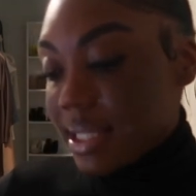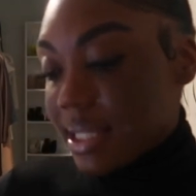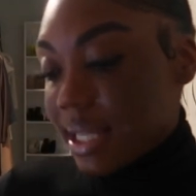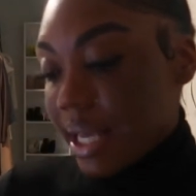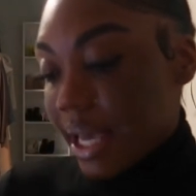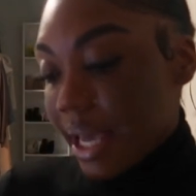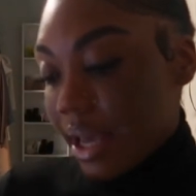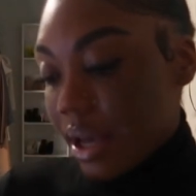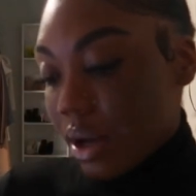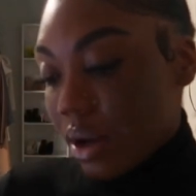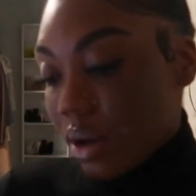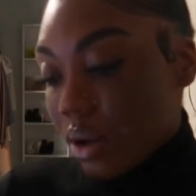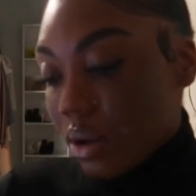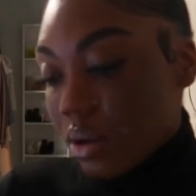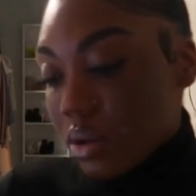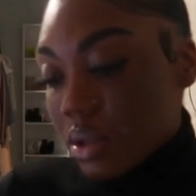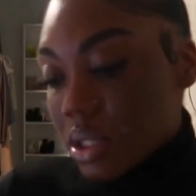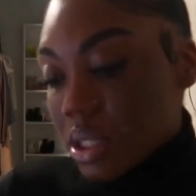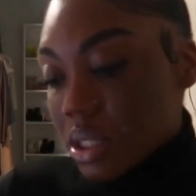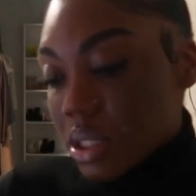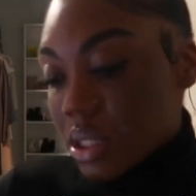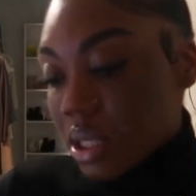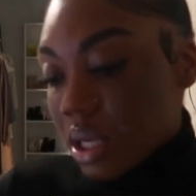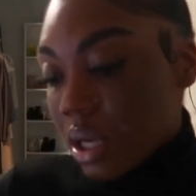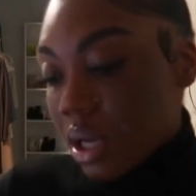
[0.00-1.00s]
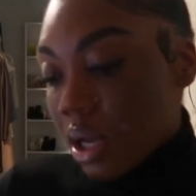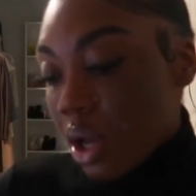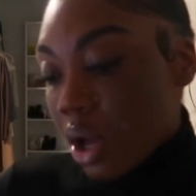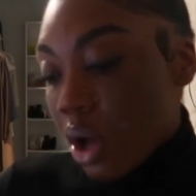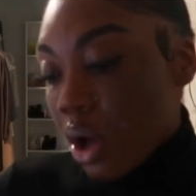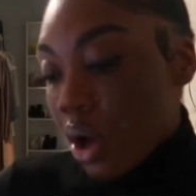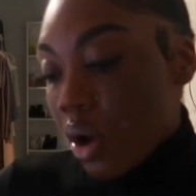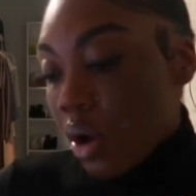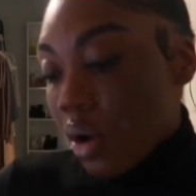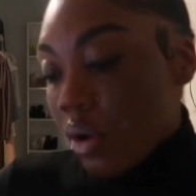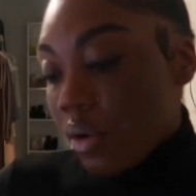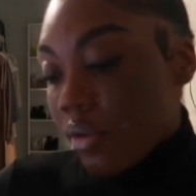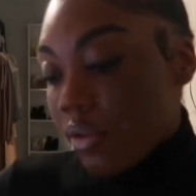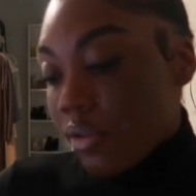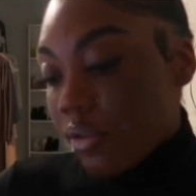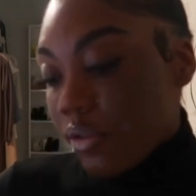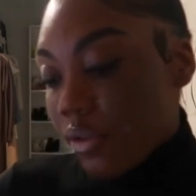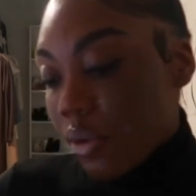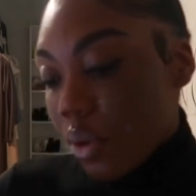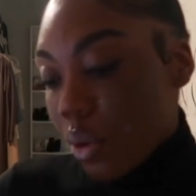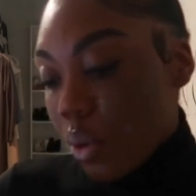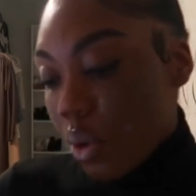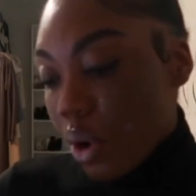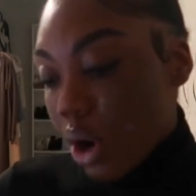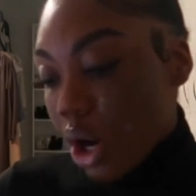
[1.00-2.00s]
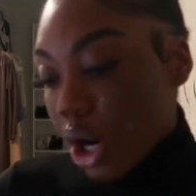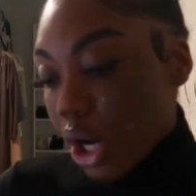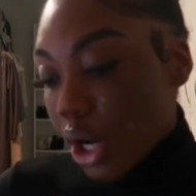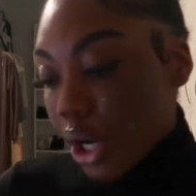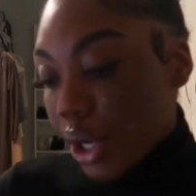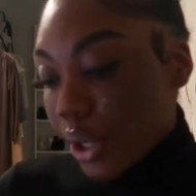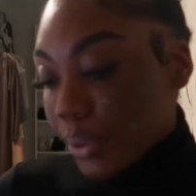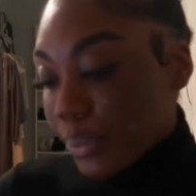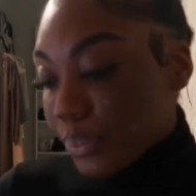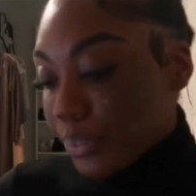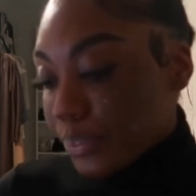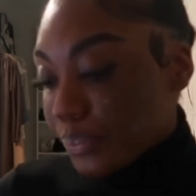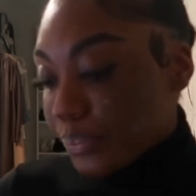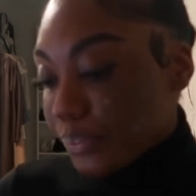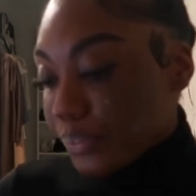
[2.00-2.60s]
Tales for